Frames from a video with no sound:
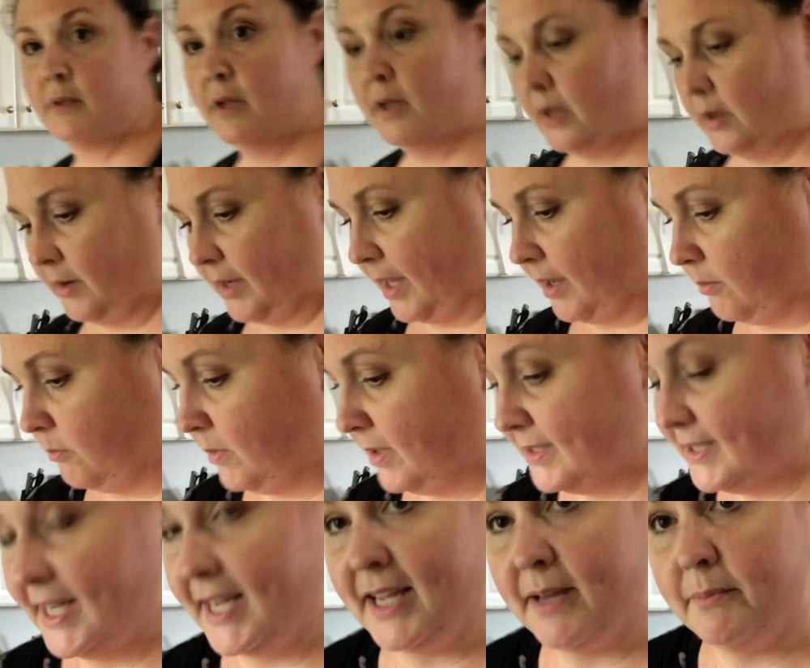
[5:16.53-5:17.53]
Okay,
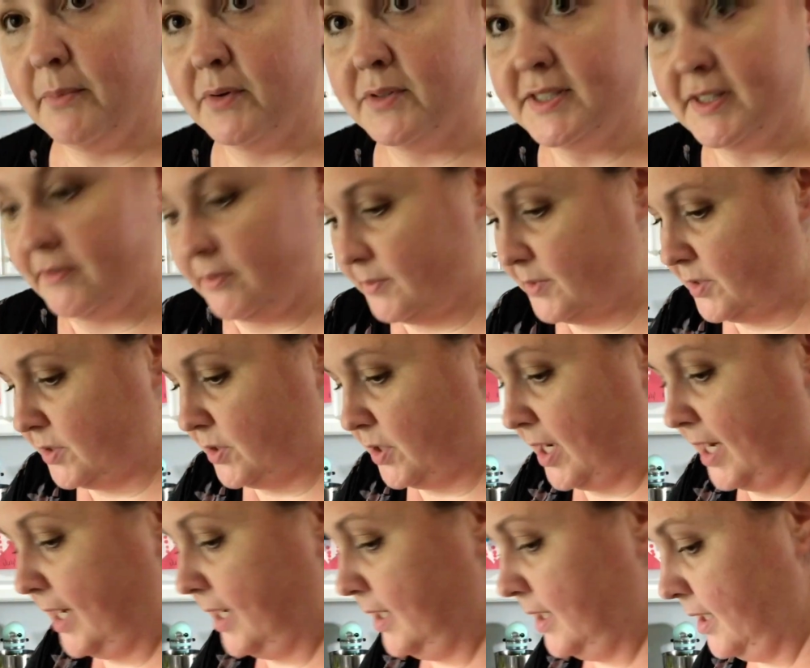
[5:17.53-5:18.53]
once I get most of them
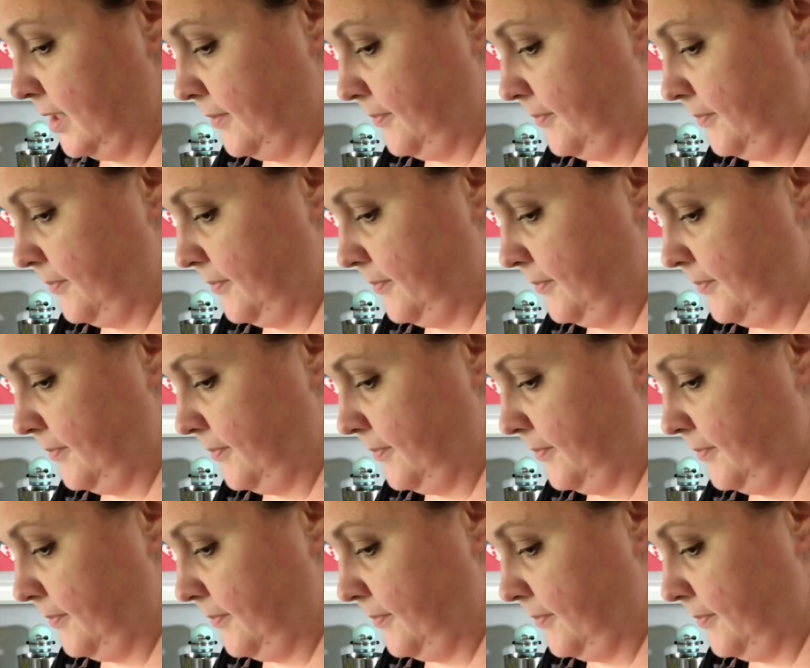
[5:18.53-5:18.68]
strained,